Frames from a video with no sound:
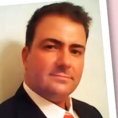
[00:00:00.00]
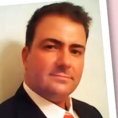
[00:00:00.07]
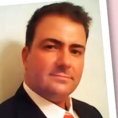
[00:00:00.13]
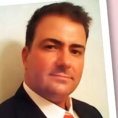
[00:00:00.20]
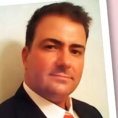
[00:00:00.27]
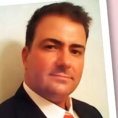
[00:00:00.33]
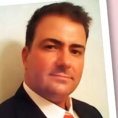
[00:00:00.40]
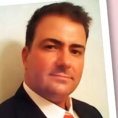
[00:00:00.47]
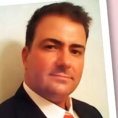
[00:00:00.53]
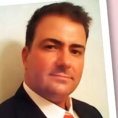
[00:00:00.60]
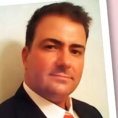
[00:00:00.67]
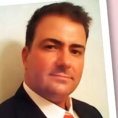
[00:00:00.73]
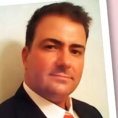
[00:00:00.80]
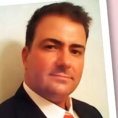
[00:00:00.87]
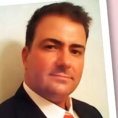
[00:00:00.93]

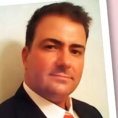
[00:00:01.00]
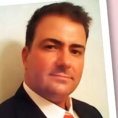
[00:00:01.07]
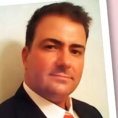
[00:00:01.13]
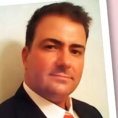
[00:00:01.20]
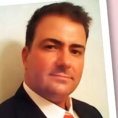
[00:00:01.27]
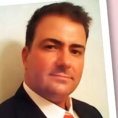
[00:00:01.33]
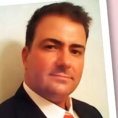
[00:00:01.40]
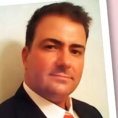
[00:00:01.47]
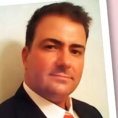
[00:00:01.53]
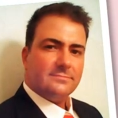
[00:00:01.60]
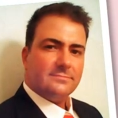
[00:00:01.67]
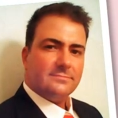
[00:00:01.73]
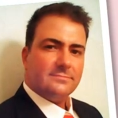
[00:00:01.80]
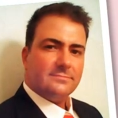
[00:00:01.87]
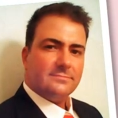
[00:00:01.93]

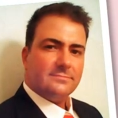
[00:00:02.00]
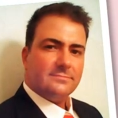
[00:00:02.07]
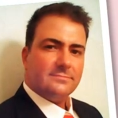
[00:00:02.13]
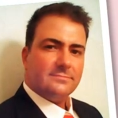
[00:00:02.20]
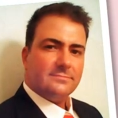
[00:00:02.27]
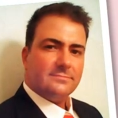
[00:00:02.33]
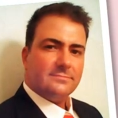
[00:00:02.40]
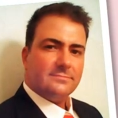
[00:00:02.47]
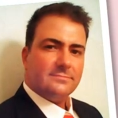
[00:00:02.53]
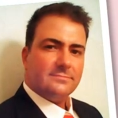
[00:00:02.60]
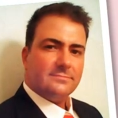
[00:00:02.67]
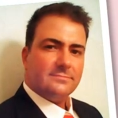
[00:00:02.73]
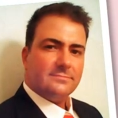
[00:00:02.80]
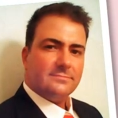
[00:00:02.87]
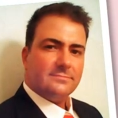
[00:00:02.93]

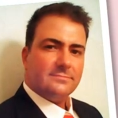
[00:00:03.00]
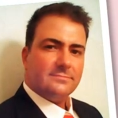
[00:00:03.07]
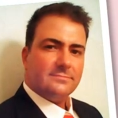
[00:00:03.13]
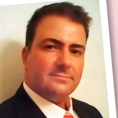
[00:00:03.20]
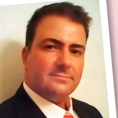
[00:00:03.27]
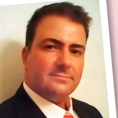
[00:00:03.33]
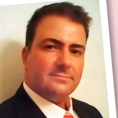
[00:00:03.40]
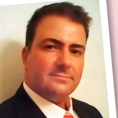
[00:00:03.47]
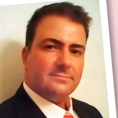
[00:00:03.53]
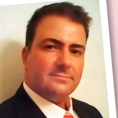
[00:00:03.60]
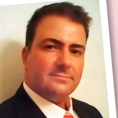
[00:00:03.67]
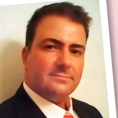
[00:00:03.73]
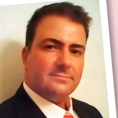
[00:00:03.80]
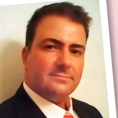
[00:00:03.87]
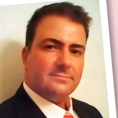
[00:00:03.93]

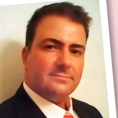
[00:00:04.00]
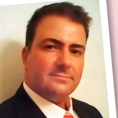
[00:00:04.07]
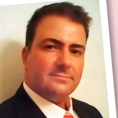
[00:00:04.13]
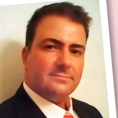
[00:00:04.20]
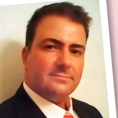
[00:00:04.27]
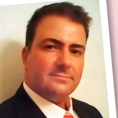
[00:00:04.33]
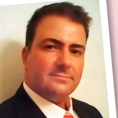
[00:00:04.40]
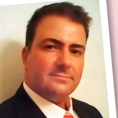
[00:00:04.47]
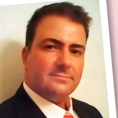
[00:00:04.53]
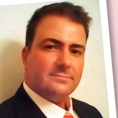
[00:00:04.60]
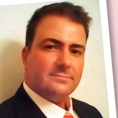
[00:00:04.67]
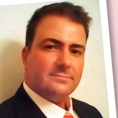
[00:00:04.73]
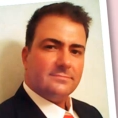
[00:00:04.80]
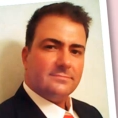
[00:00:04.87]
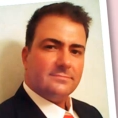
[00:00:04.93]

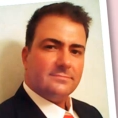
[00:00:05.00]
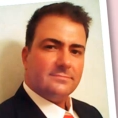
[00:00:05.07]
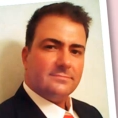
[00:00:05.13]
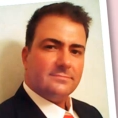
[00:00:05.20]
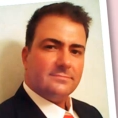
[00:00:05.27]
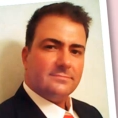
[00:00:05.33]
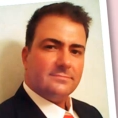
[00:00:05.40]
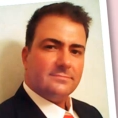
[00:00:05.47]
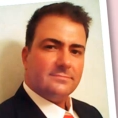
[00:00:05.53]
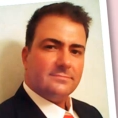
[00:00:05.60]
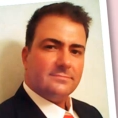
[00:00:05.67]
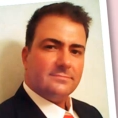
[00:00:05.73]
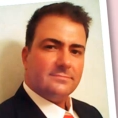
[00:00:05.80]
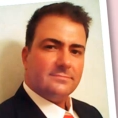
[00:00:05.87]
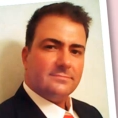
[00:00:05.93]

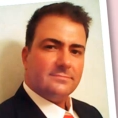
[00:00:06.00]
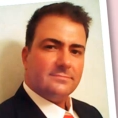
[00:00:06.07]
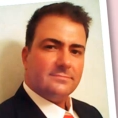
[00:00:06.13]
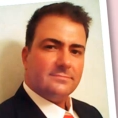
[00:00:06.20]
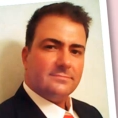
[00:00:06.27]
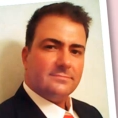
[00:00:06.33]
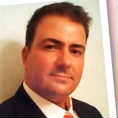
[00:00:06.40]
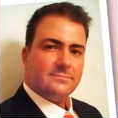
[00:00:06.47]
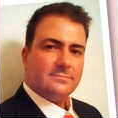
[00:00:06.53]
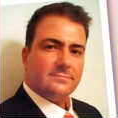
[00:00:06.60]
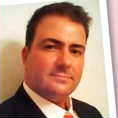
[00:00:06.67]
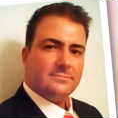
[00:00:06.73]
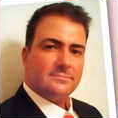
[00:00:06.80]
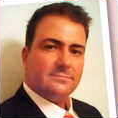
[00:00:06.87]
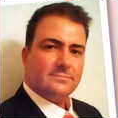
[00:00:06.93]

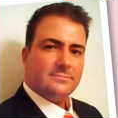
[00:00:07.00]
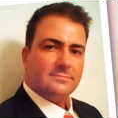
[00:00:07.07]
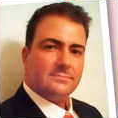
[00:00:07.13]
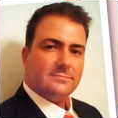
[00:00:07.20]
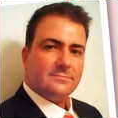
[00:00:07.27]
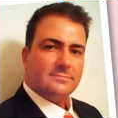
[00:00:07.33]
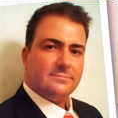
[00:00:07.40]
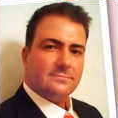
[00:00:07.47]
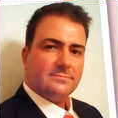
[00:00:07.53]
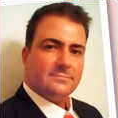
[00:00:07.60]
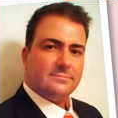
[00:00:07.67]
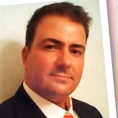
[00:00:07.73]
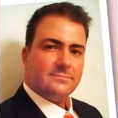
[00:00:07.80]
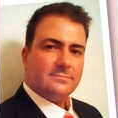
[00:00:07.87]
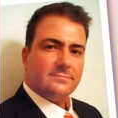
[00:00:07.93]
This is a still picture; no speech is visible.